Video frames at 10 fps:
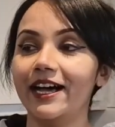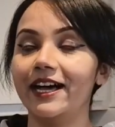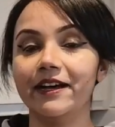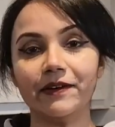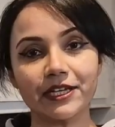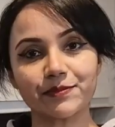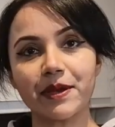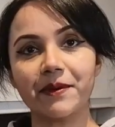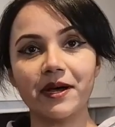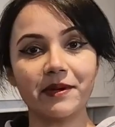I have asked my
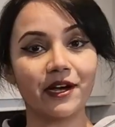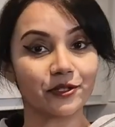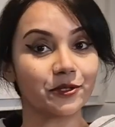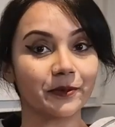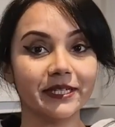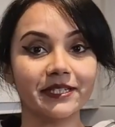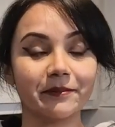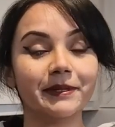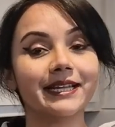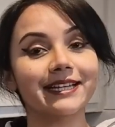mom how to do it,
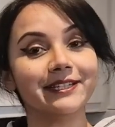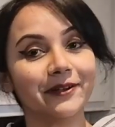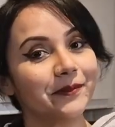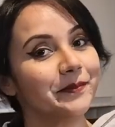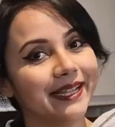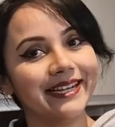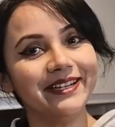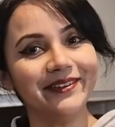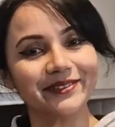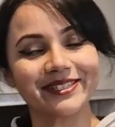but I did not make any
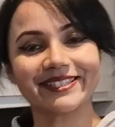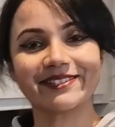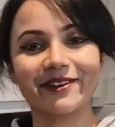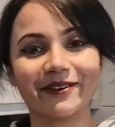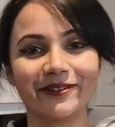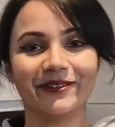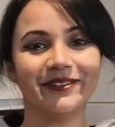notes. So